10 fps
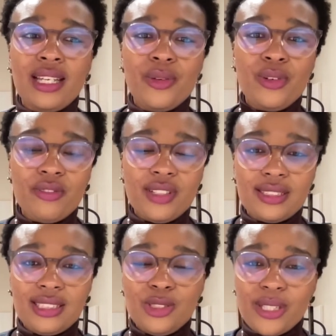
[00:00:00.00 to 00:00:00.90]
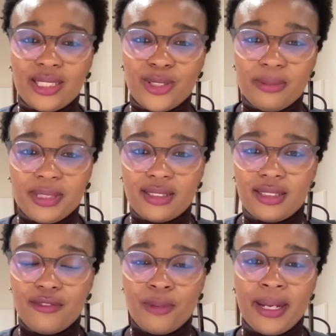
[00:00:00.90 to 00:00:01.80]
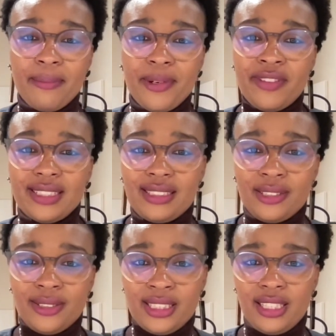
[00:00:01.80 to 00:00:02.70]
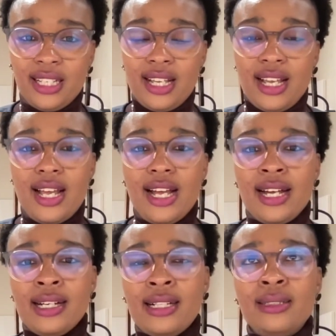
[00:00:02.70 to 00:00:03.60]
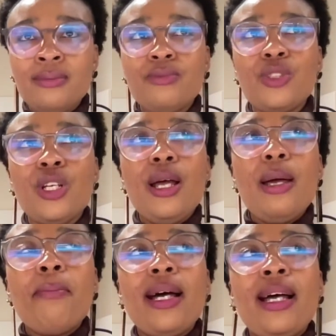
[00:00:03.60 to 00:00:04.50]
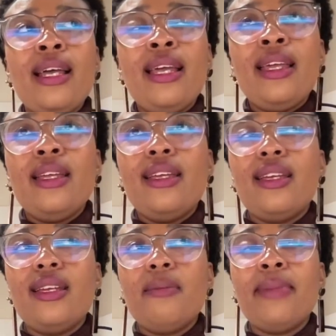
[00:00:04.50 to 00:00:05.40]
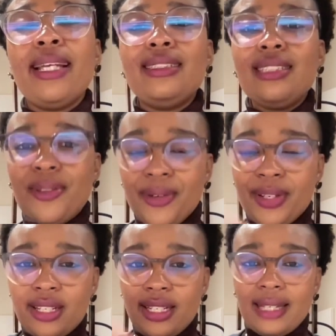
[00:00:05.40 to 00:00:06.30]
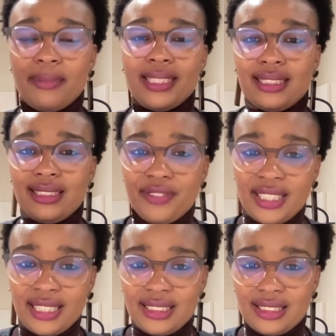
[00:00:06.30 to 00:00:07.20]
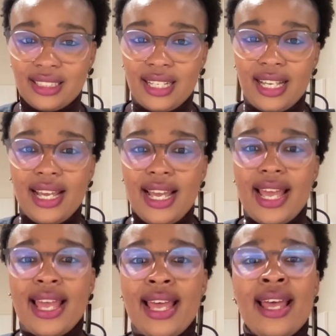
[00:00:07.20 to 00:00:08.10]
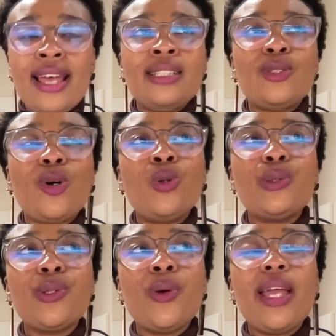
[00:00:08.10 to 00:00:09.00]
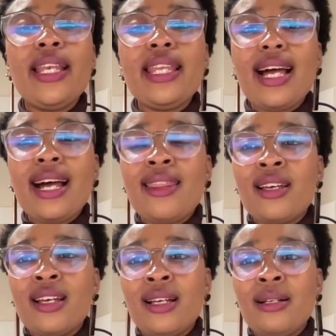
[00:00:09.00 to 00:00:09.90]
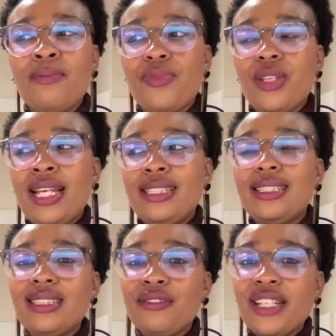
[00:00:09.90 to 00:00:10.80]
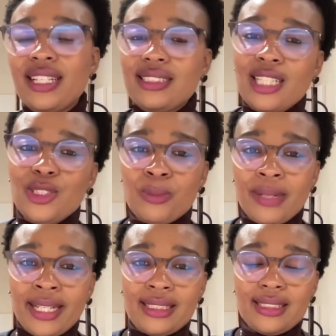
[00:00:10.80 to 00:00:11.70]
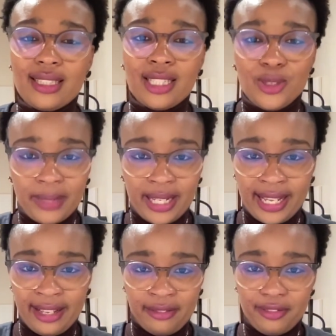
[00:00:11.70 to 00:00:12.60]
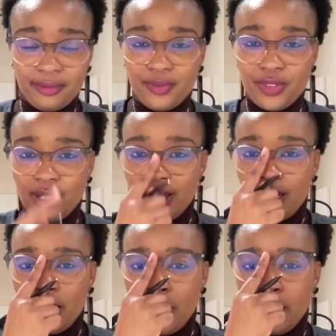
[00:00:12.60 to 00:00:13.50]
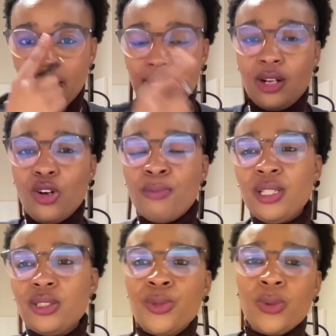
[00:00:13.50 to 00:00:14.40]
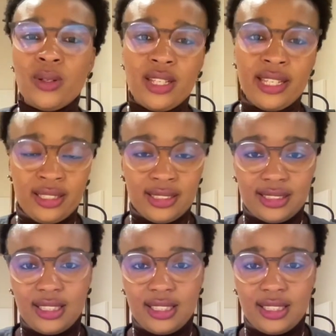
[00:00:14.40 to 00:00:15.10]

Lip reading: university transcript from my previous degree, uh, my my degree, like my certificate, and also any other like certificates that you might have accomplished throughout the years.